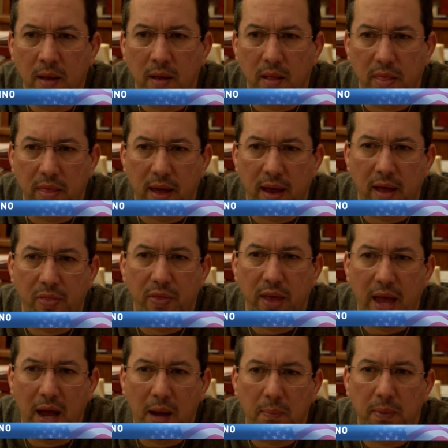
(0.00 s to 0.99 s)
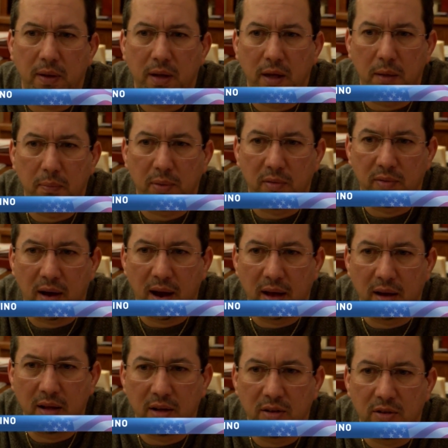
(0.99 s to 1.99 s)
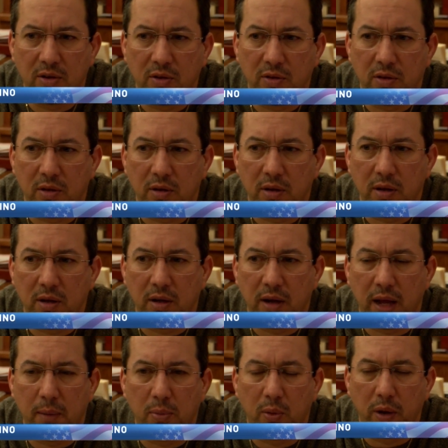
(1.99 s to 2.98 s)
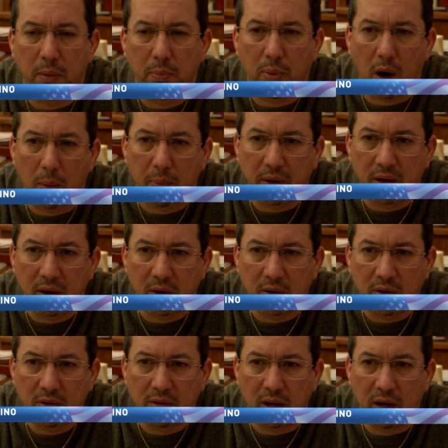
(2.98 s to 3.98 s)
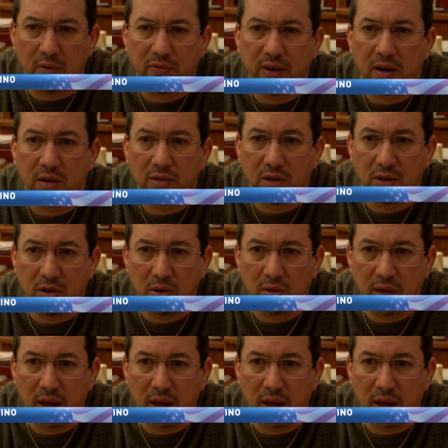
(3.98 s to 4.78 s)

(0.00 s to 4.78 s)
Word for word: that the applicant provided to the neighboring property owners that he failed to do